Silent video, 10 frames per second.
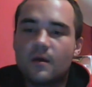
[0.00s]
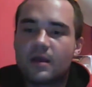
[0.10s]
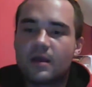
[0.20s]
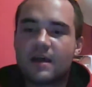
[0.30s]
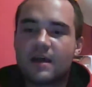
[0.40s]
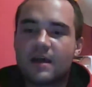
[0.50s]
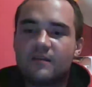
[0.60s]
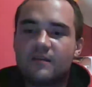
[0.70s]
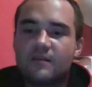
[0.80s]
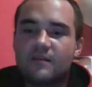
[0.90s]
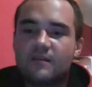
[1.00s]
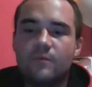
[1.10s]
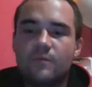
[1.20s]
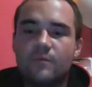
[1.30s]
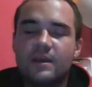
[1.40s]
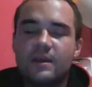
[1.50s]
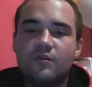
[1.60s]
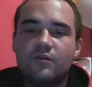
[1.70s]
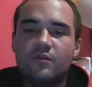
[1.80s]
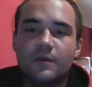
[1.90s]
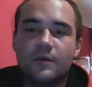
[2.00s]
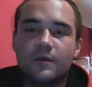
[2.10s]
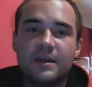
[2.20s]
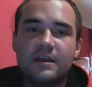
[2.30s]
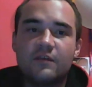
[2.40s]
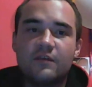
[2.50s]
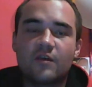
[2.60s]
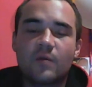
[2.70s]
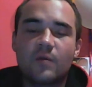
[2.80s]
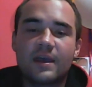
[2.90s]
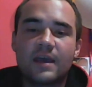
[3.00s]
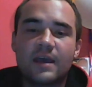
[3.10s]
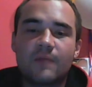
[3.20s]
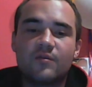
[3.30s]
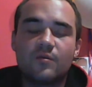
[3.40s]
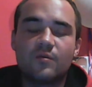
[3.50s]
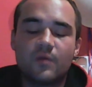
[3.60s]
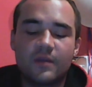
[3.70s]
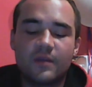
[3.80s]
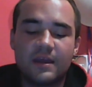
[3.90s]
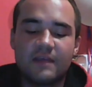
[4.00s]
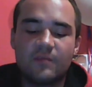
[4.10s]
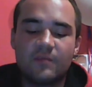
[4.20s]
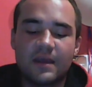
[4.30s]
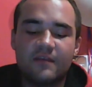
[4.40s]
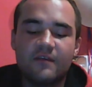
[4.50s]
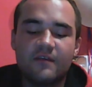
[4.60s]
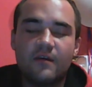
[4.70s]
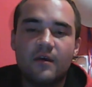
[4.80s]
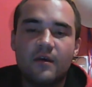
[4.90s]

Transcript: Guys, we really need to start waking up to the elite's plans.